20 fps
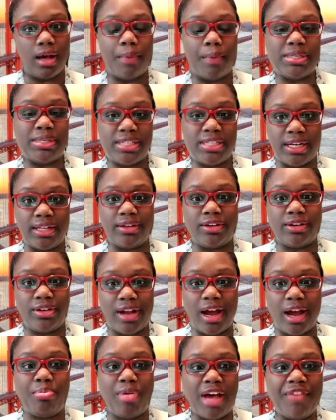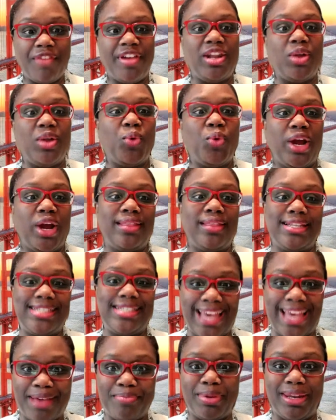a particular nonprofit in the work
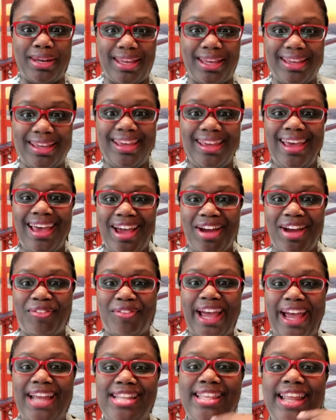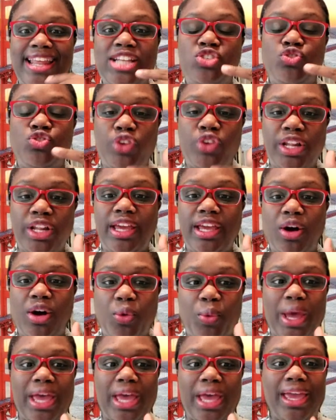that's happening, right? So it's really
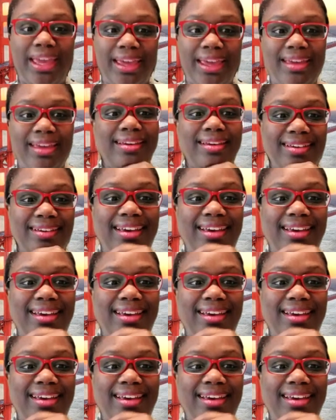a way,